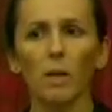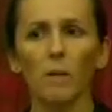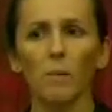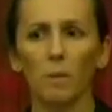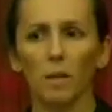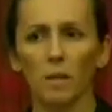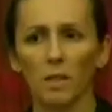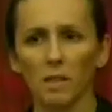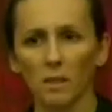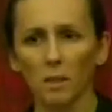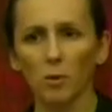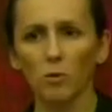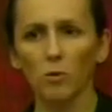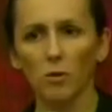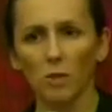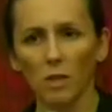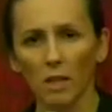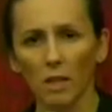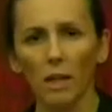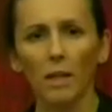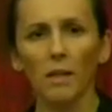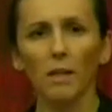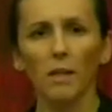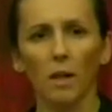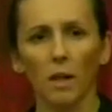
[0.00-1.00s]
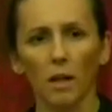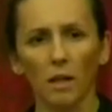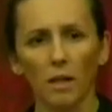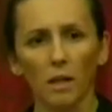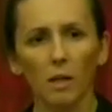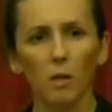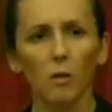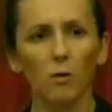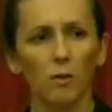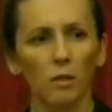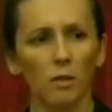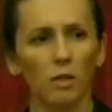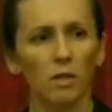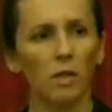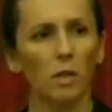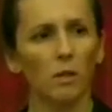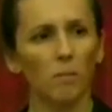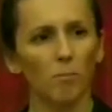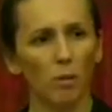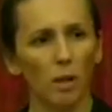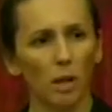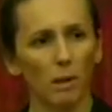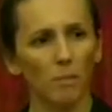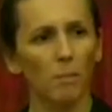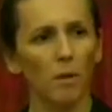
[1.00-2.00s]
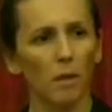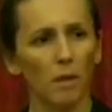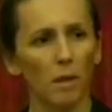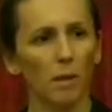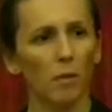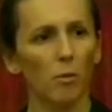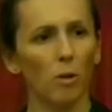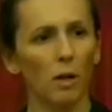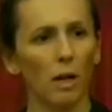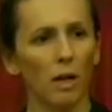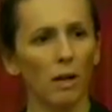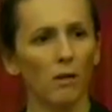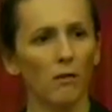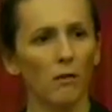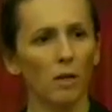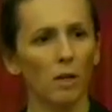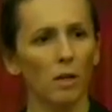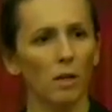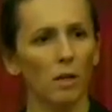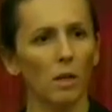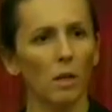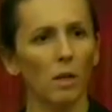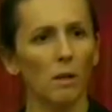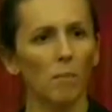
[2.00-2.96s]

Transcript: because this was an increasing problem that they were having.